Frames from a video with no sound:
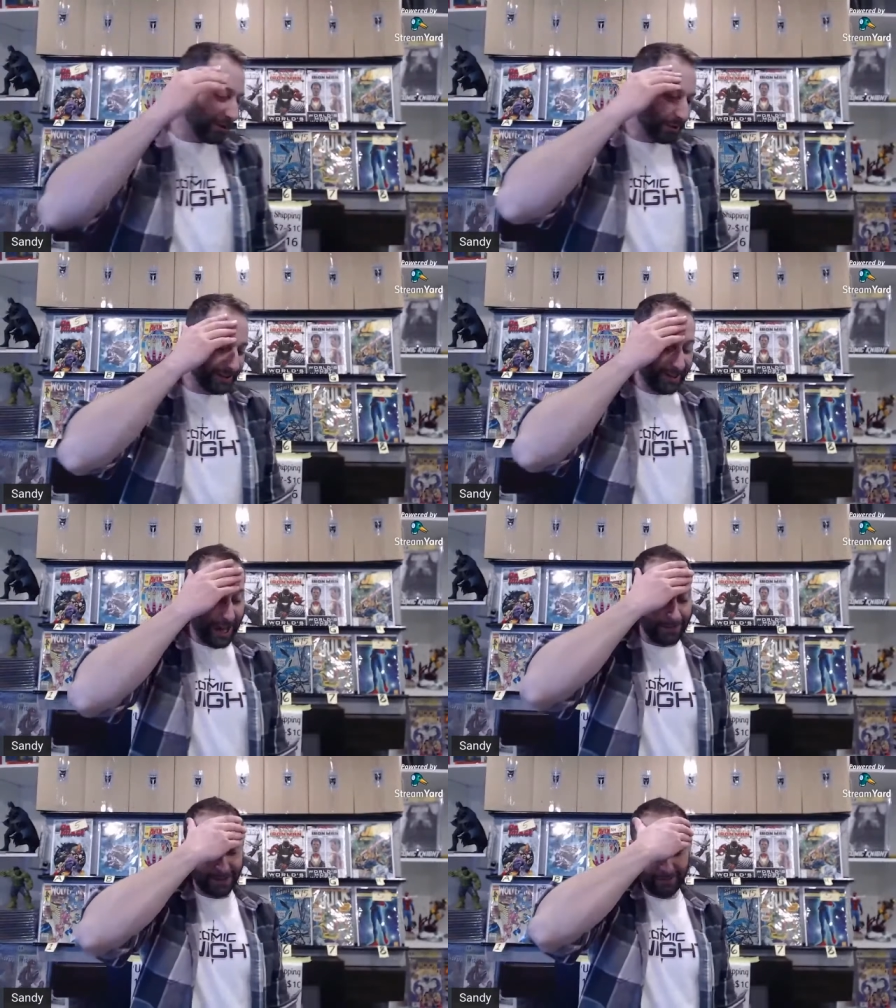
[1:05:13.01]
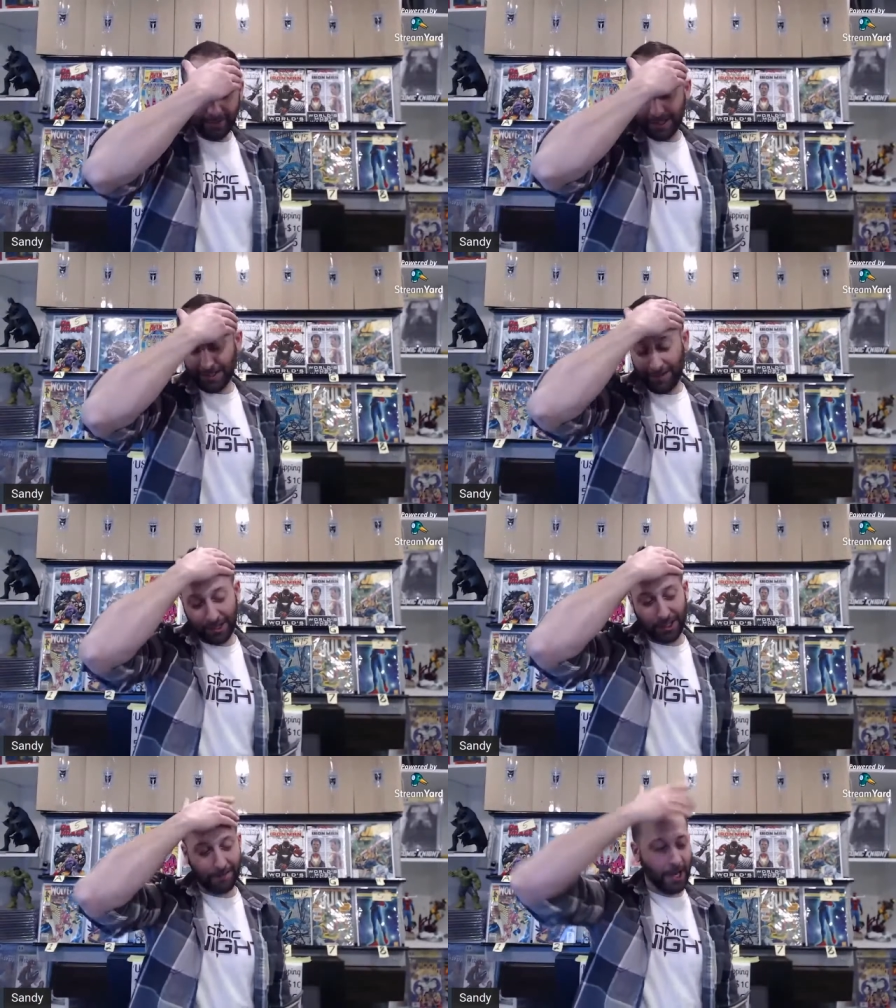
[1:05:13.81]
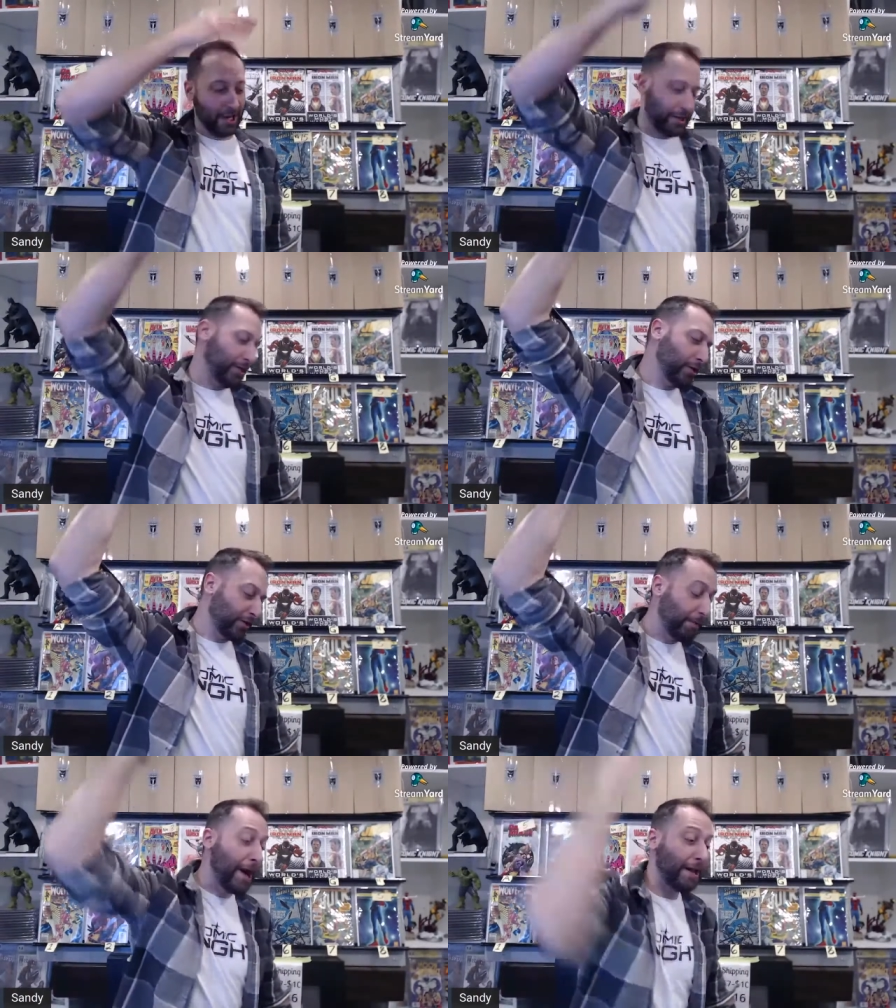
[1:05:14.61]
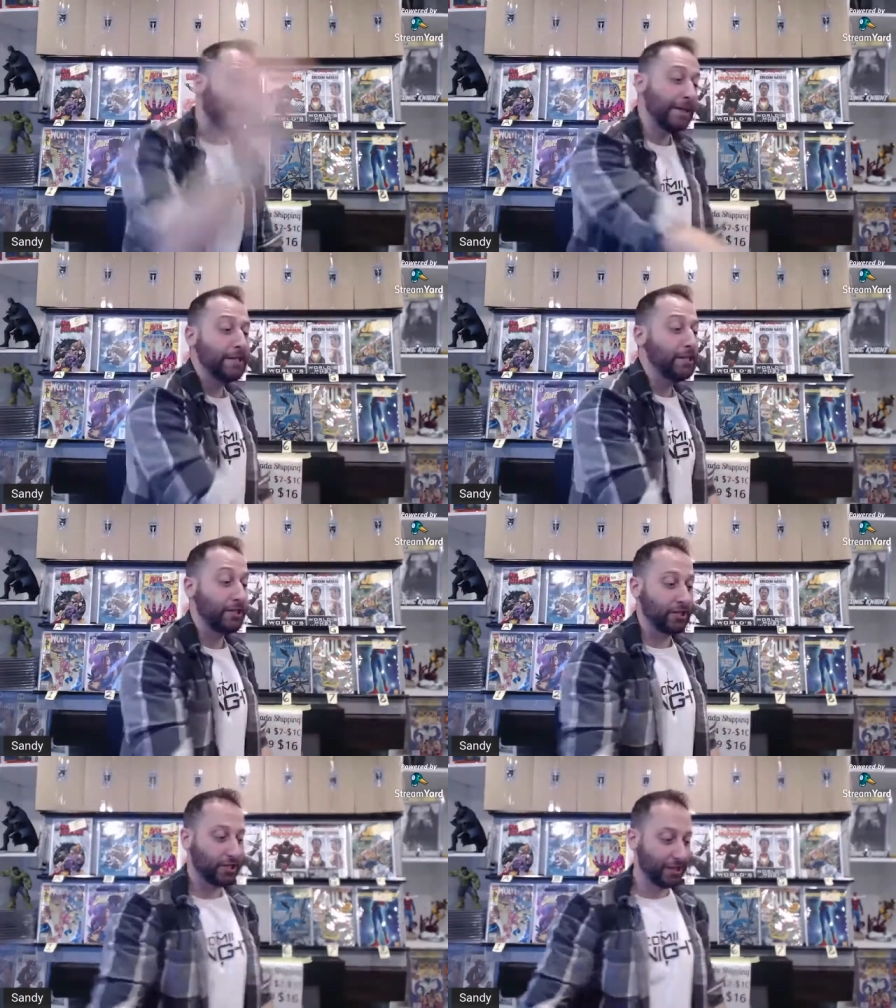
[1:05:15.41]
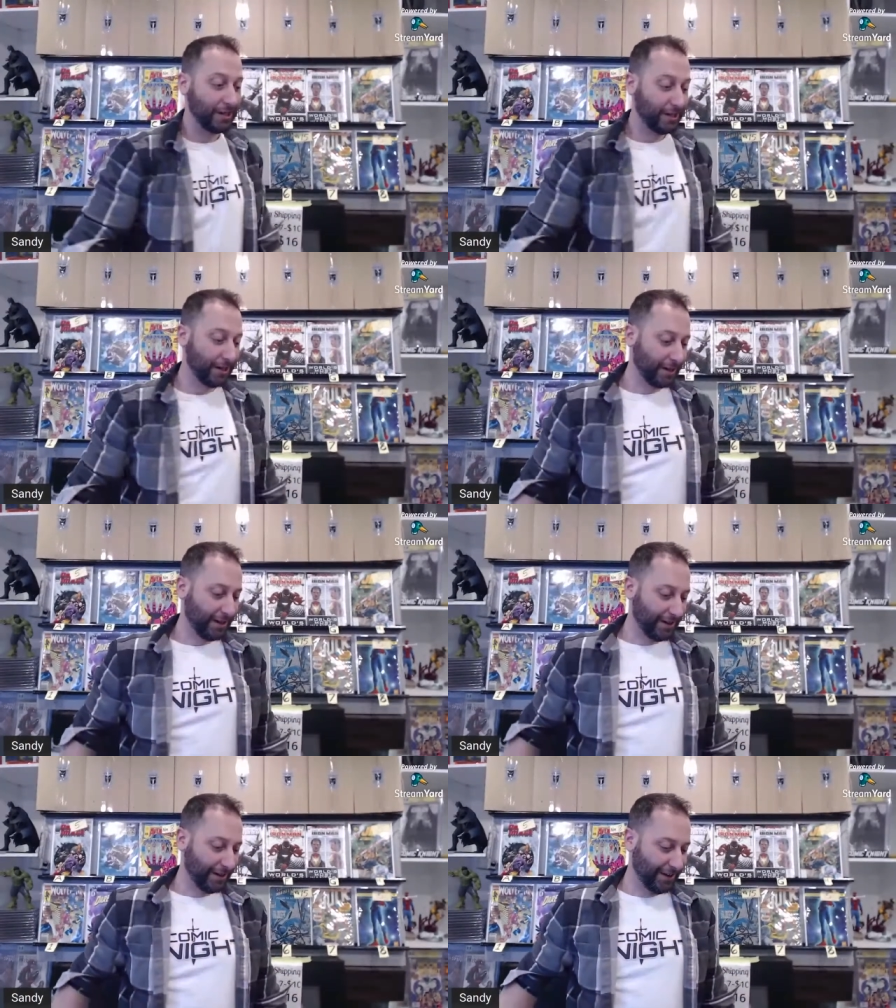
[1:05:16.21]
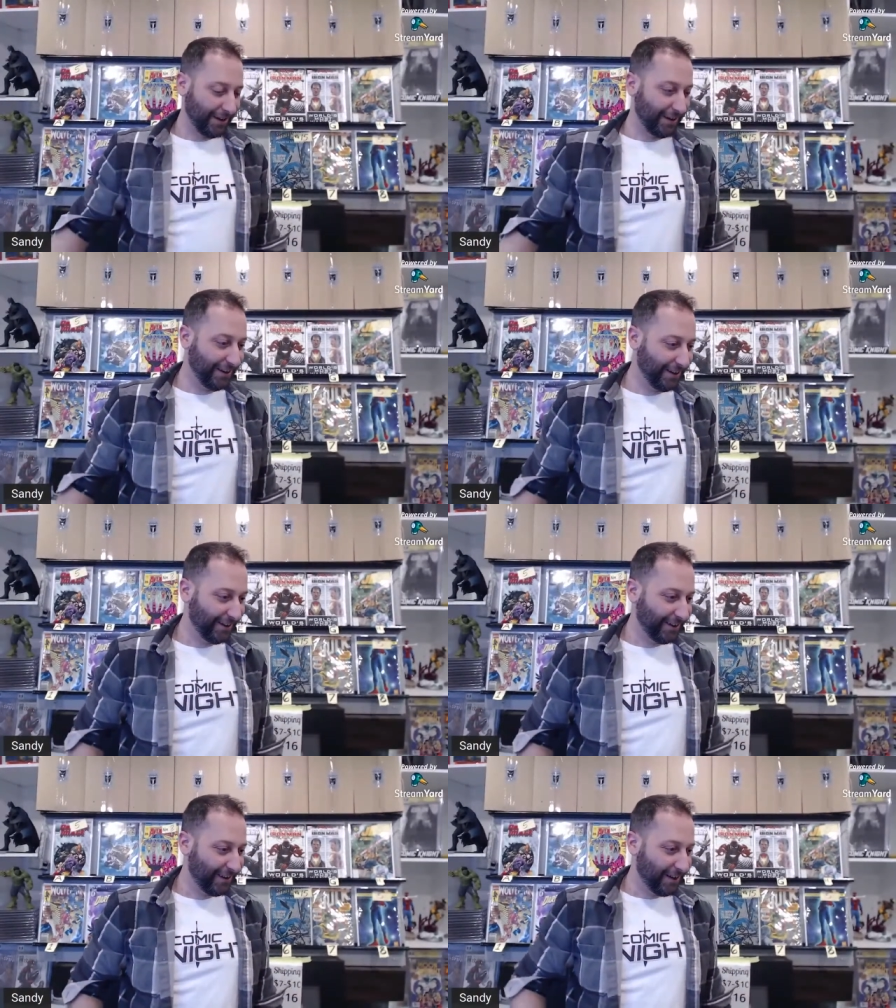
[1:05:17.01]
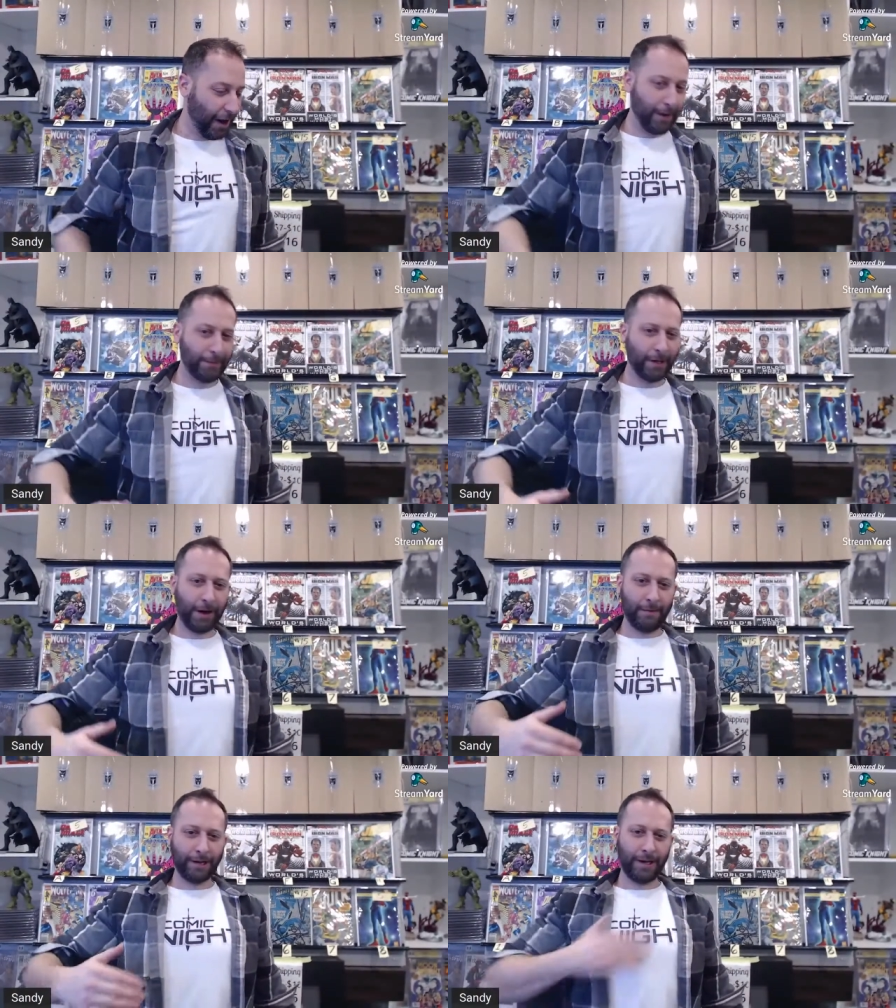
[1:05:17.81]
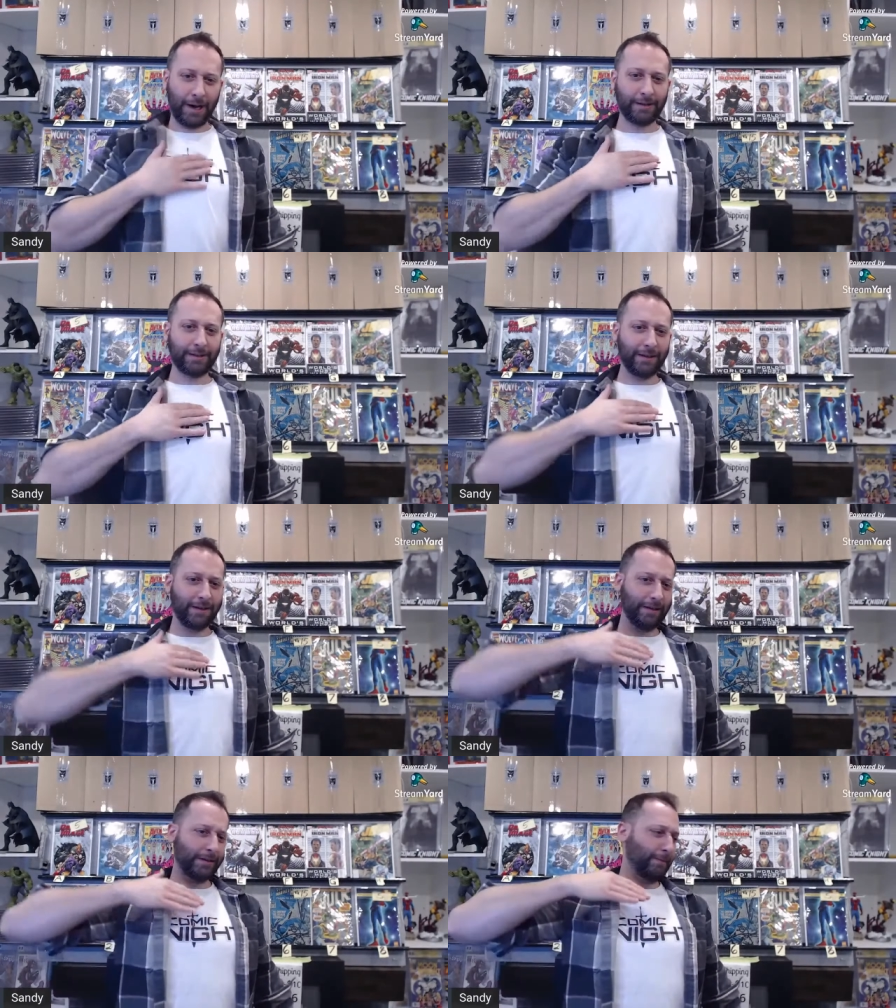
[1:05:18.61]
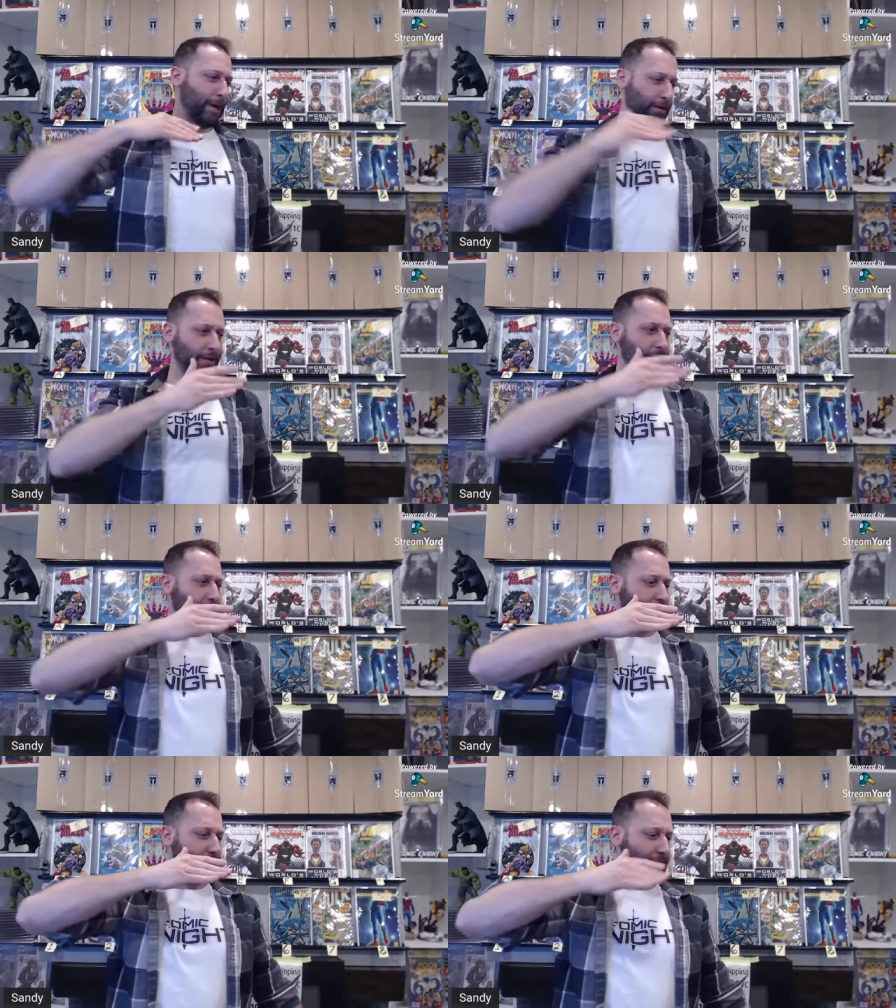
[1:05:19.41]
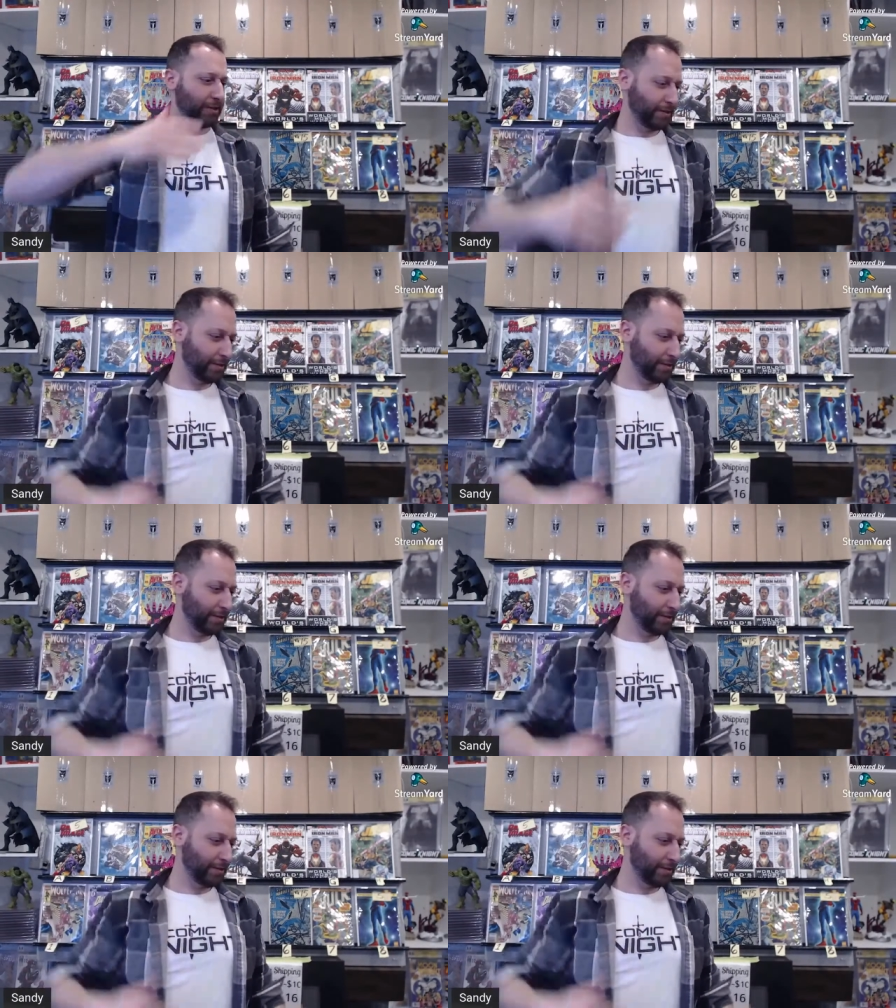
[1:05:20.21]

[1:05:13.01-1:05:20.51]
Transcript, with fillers: Roger is the captain of my, my ship. I'm easily- He is my liege. I'm easily confused. I am the comic knight, and he is my liege.